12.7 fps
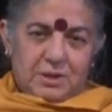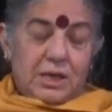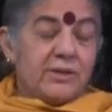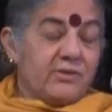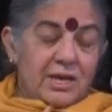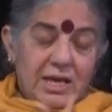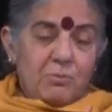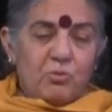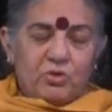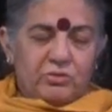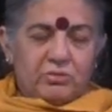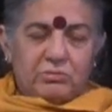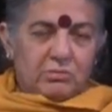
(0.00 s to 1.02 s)
Its name
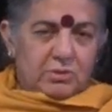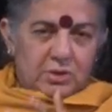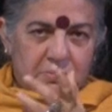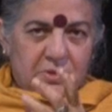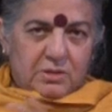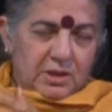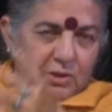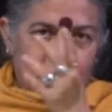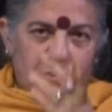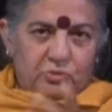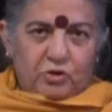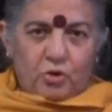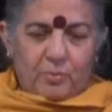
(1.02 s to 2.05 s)
was,
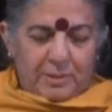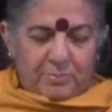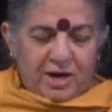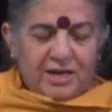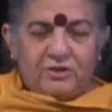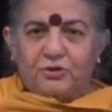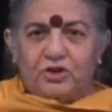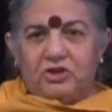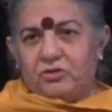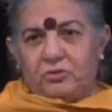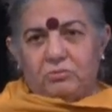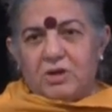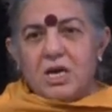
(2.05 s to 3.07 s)
there was a Nobel Prize for
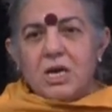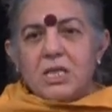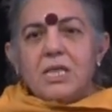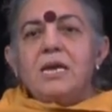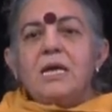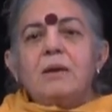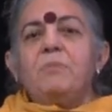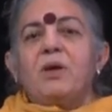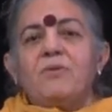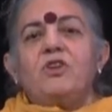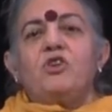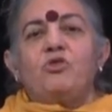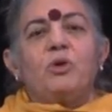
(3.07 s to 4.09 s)
this. The name
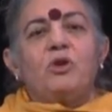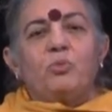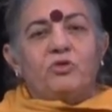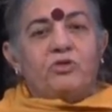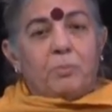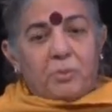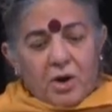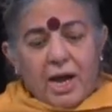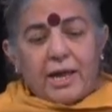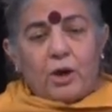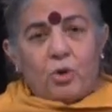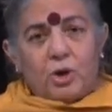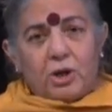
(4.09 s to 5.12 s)
given to it was the
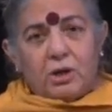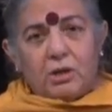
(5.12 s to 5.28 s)
prion.